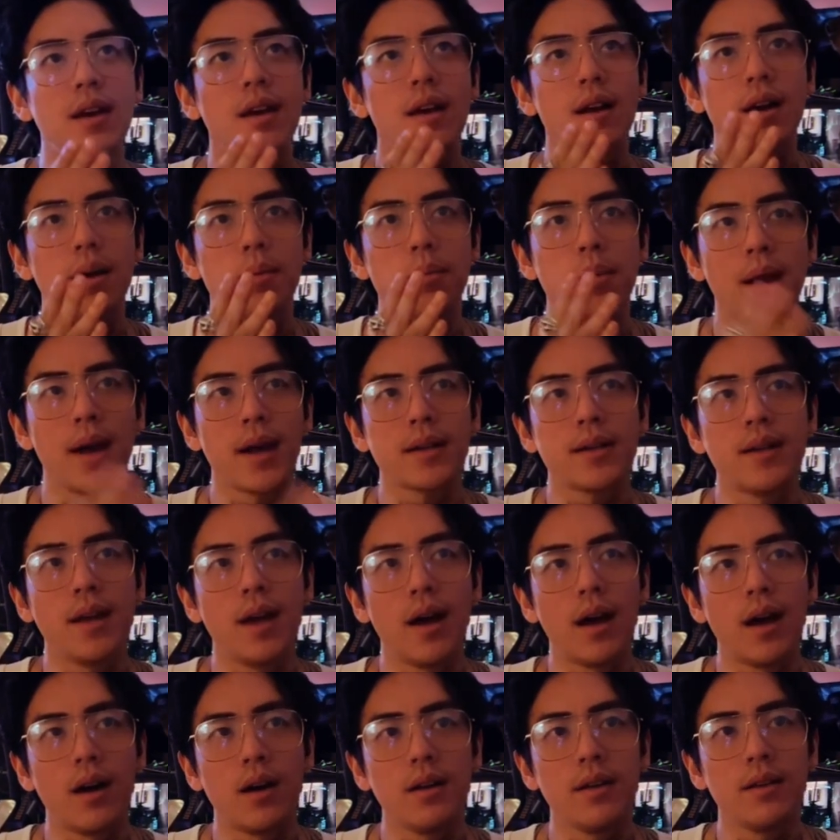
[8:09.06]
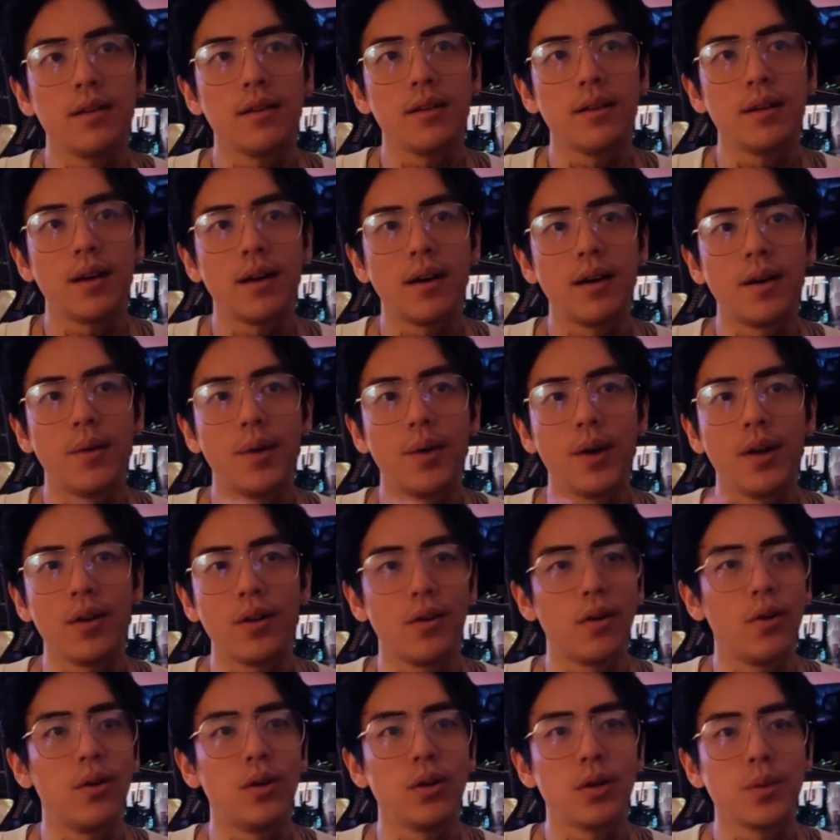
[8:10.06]
And I blacked out, I
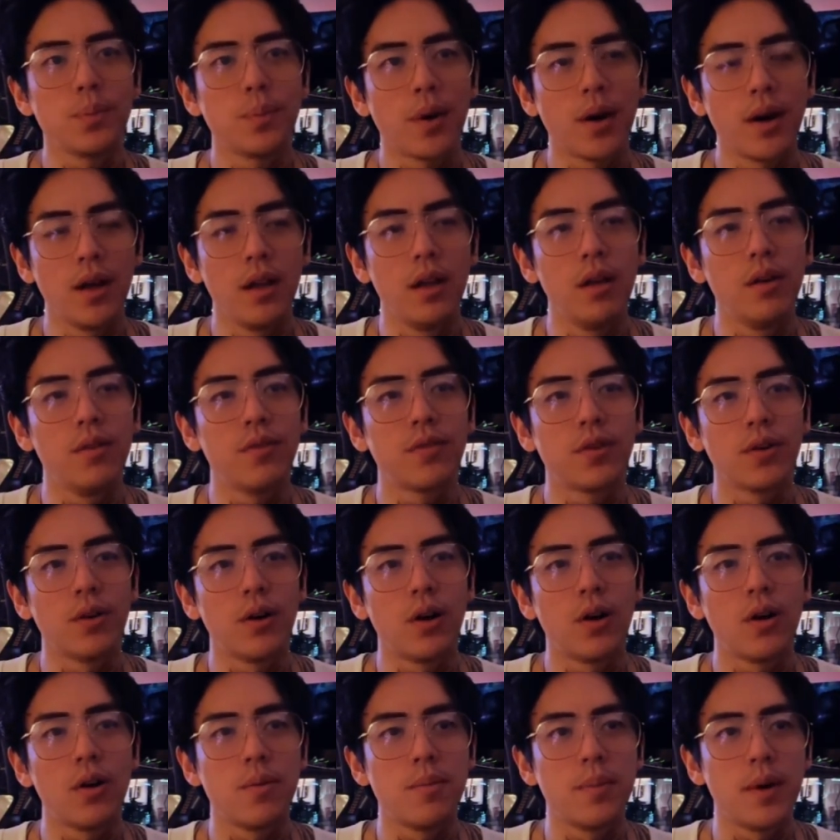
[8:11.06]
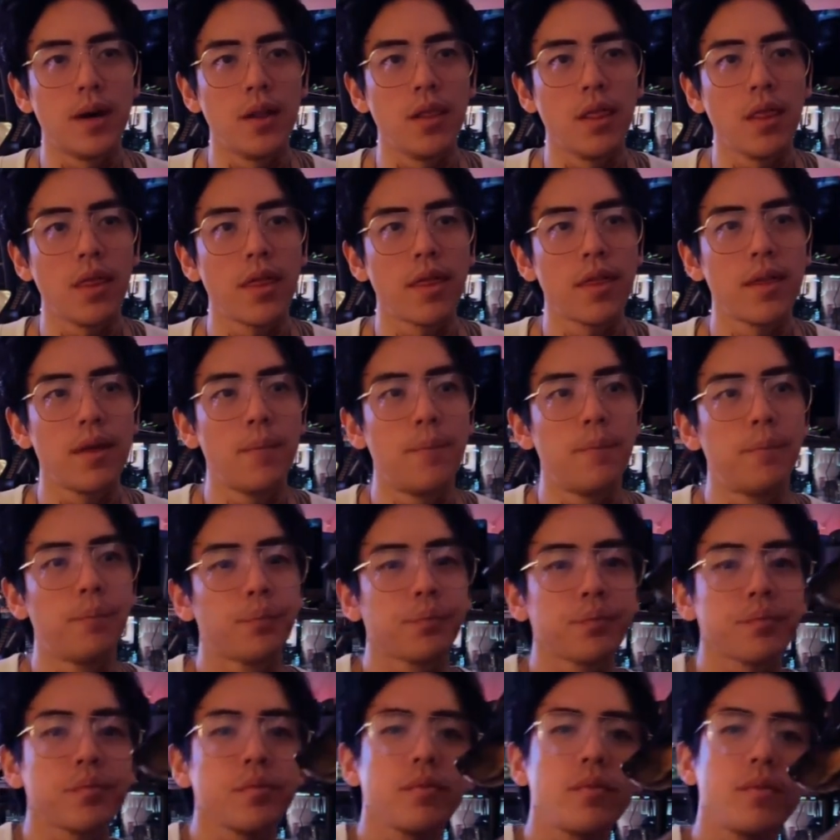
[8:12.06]
went on autopilot for a whole month,
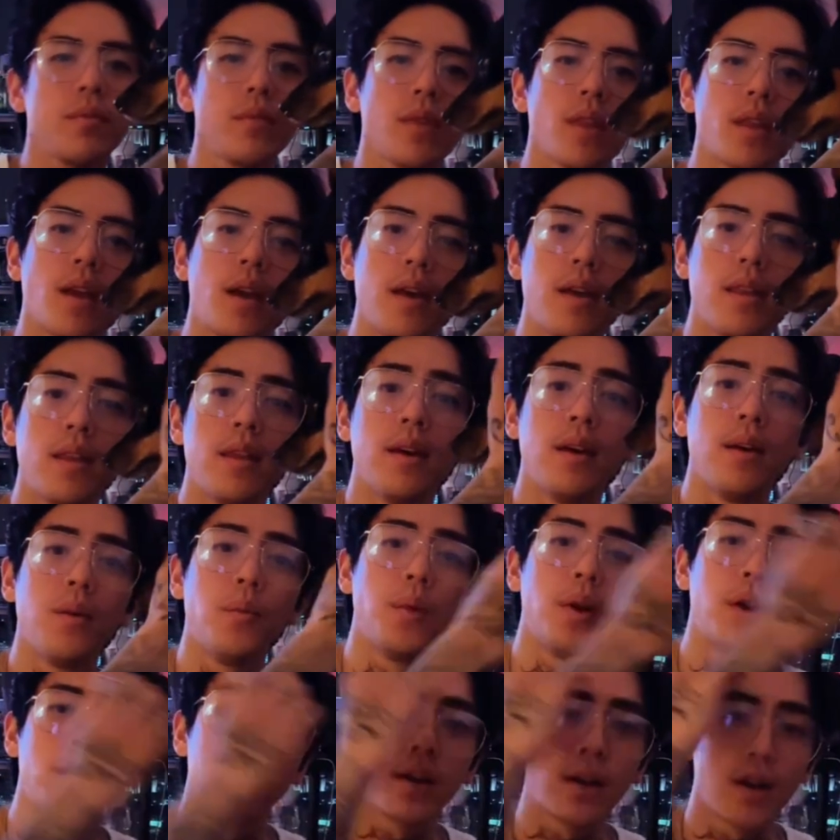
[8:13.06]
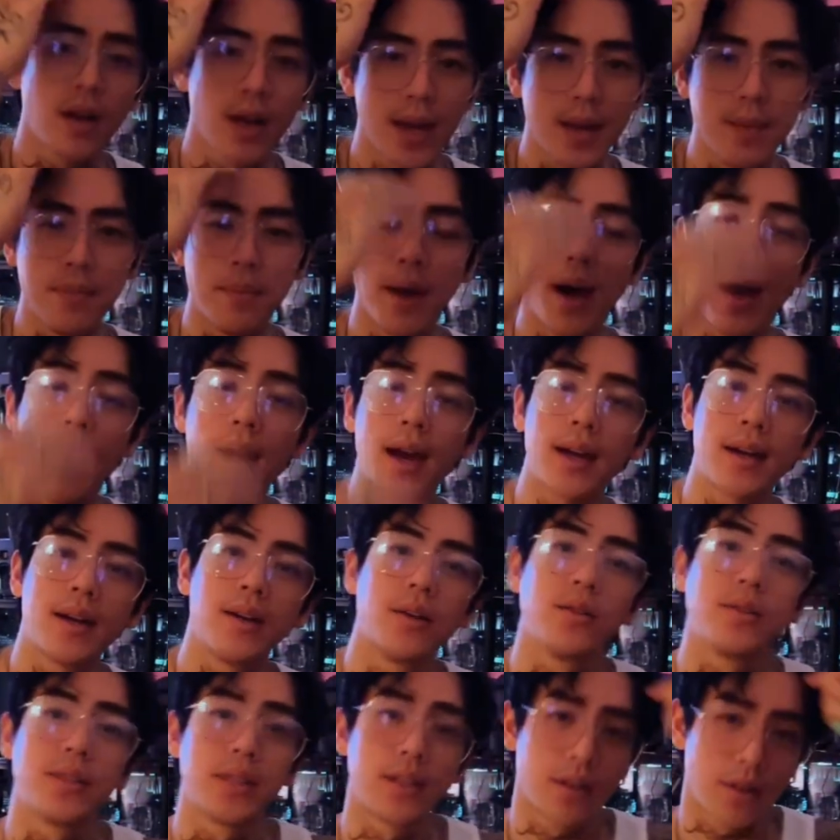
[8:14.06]
and then when I came
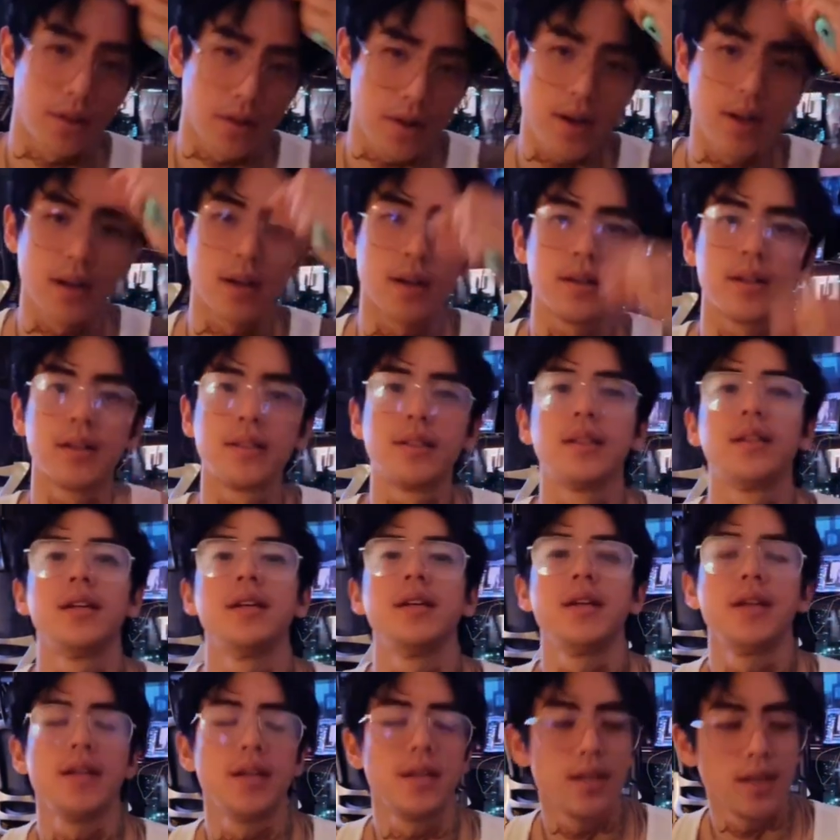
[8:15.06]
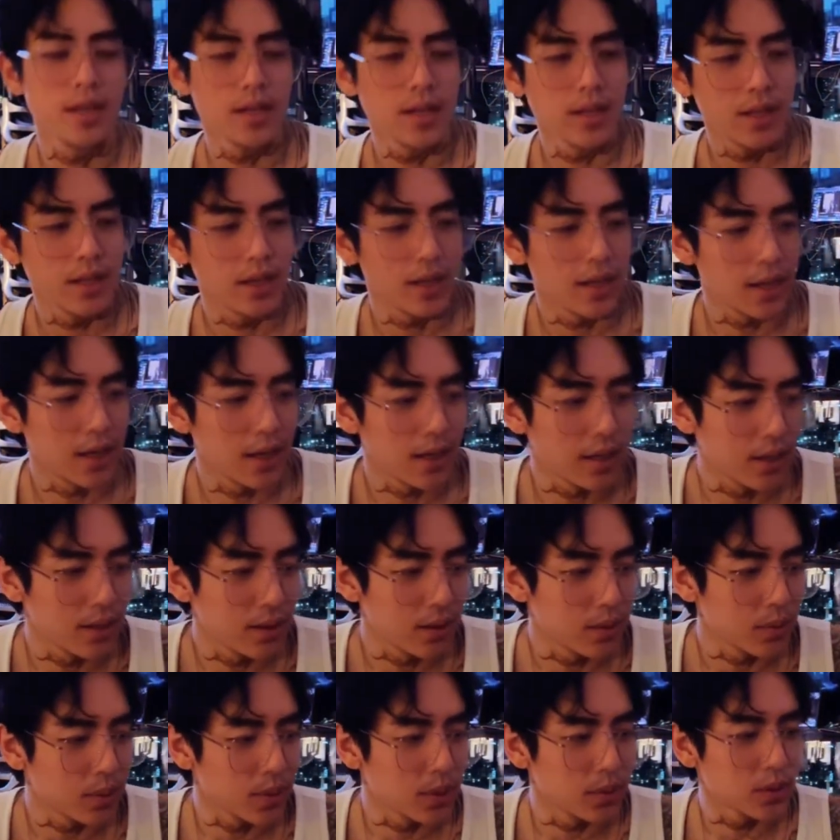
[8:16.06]
back, I was in Korea.
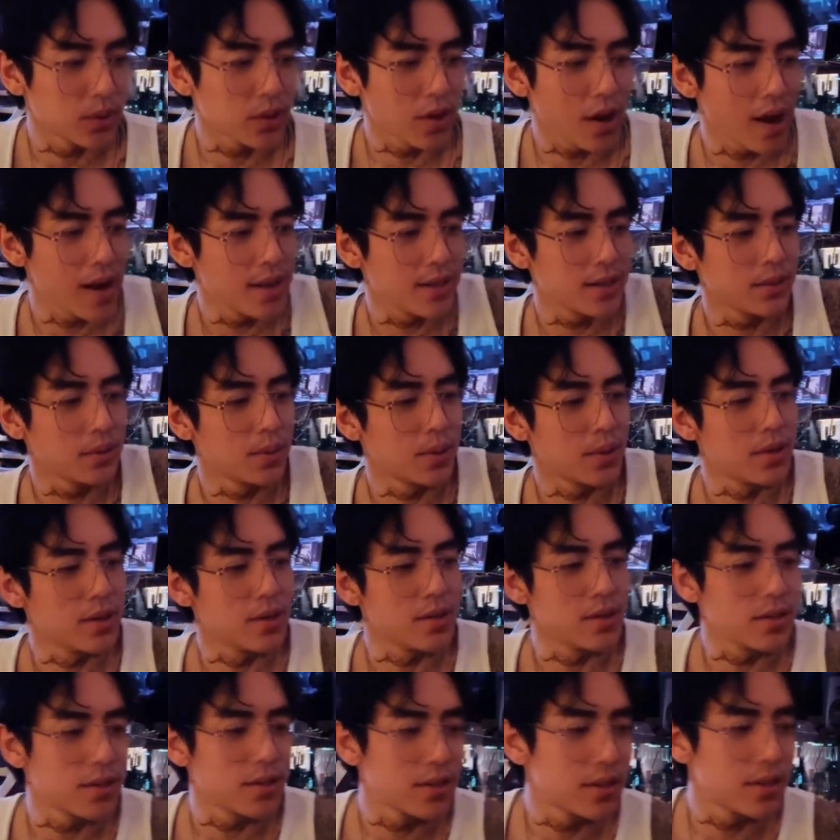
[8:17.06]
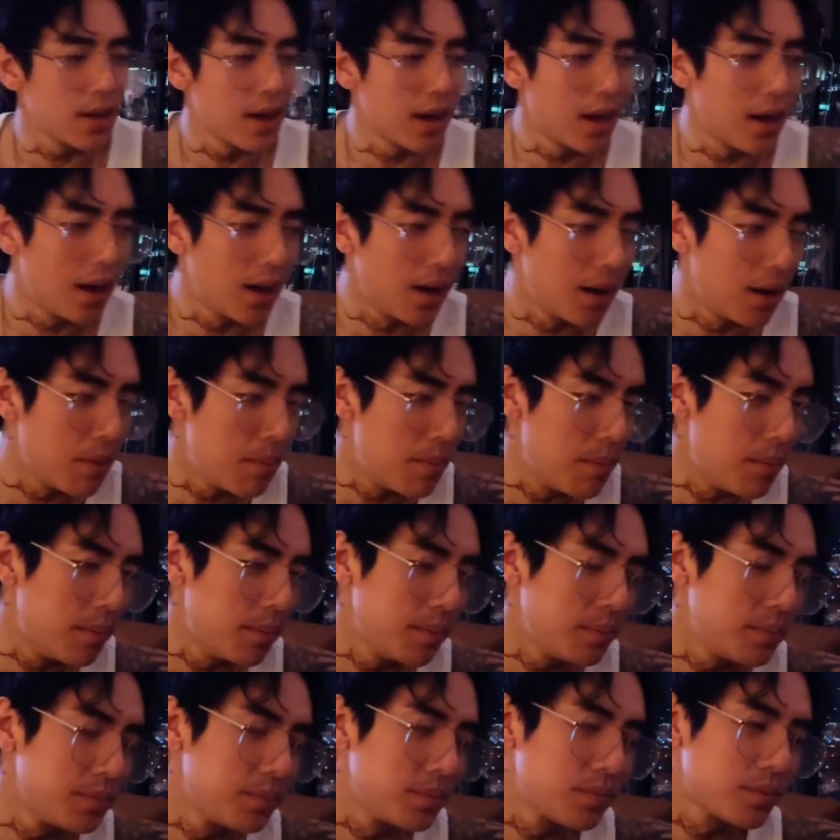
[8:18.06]
And what was crazy was
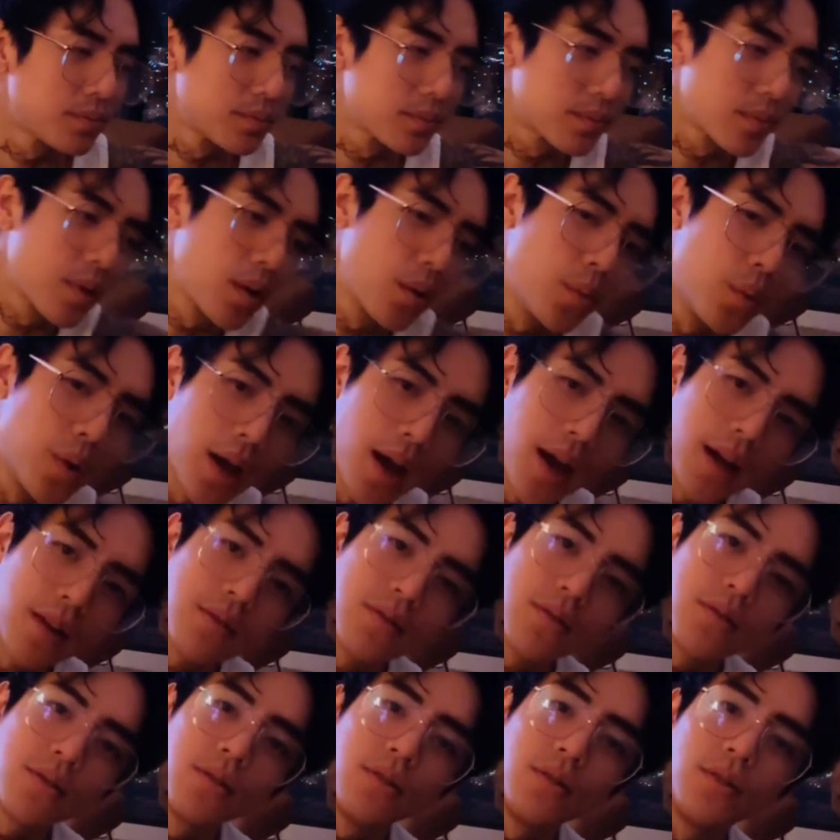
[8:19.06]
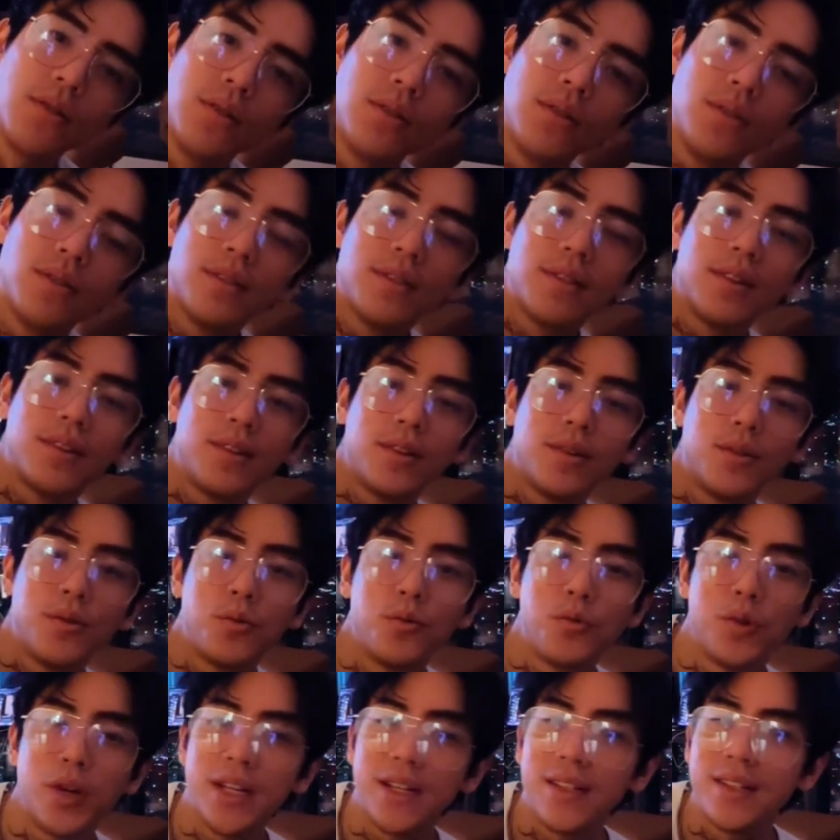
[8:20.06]
we had to
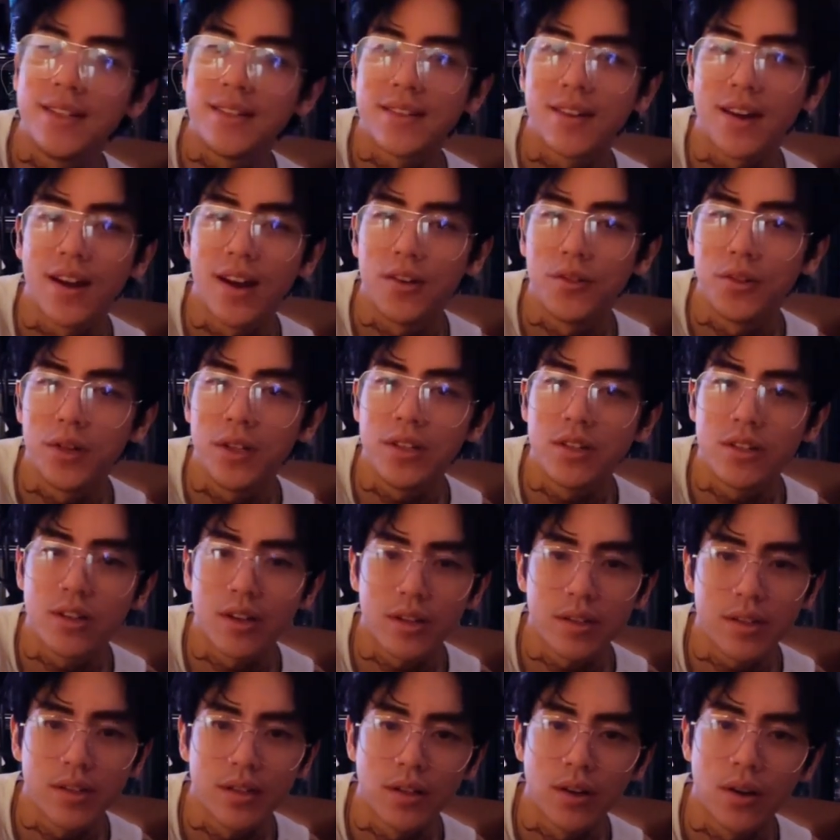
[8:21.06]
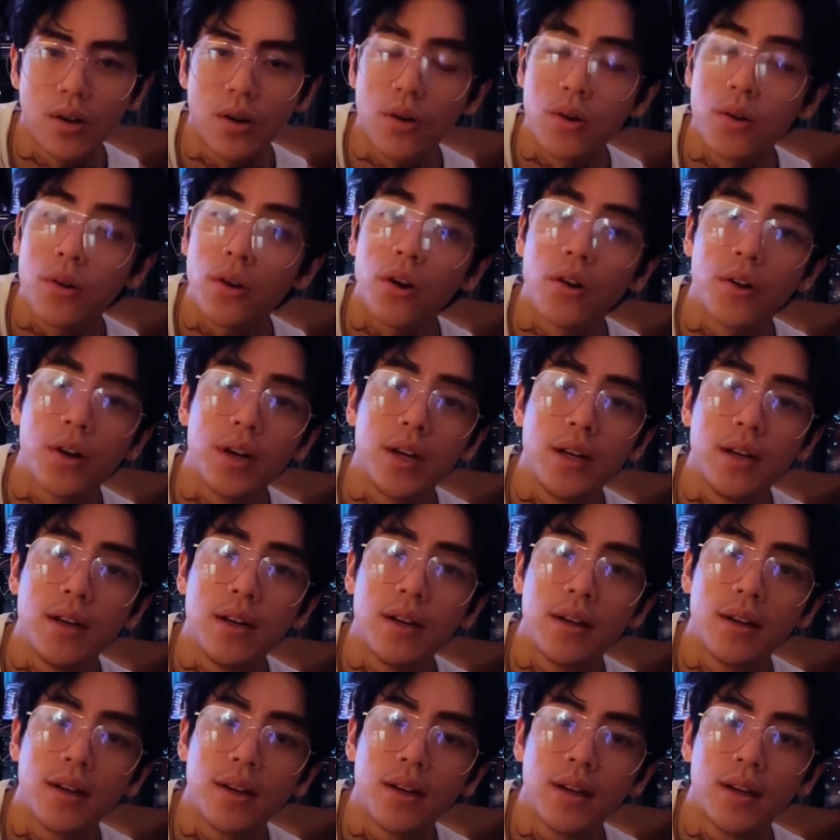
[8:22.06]
redesign, restructure the whole
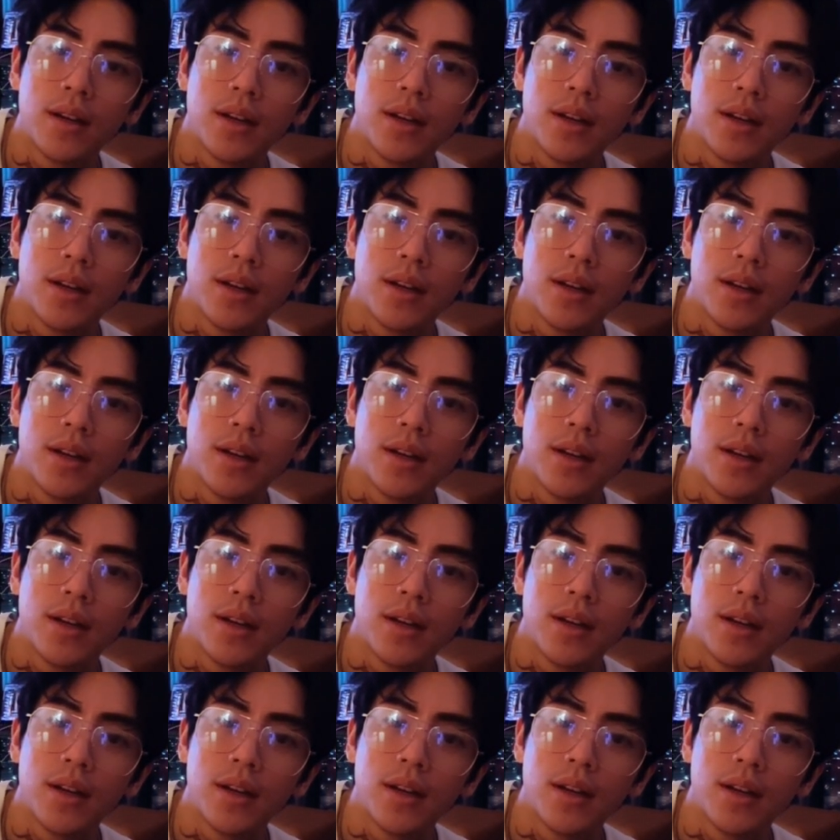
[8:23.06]
Korean